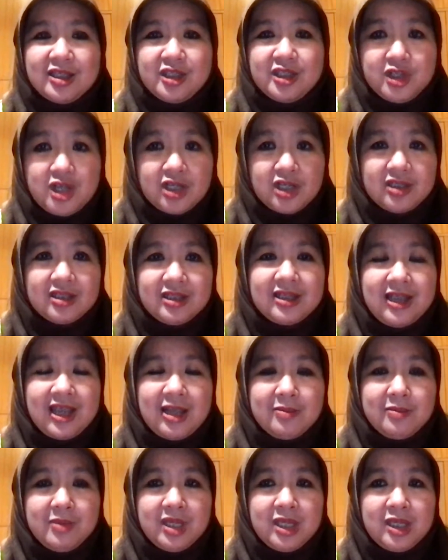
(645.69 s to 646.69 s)
shot
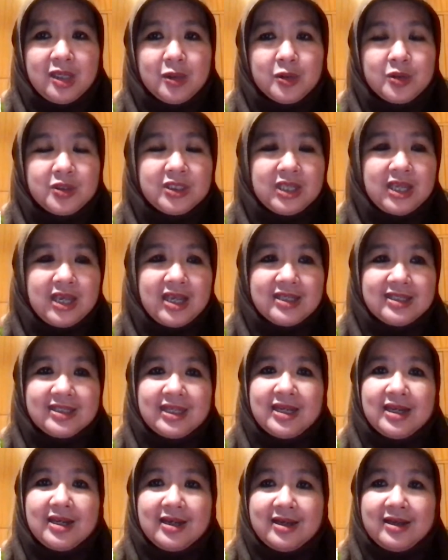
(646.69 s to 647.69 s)
can be used
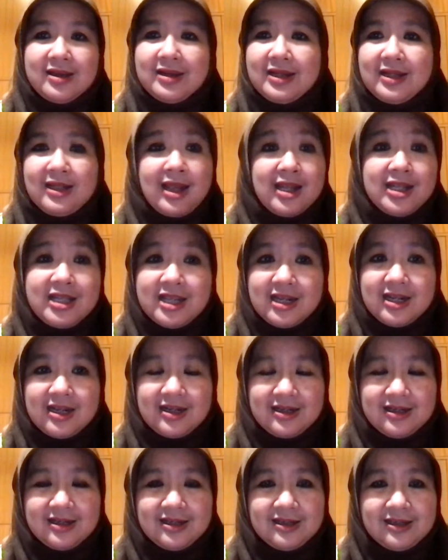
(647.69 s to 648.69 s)
as another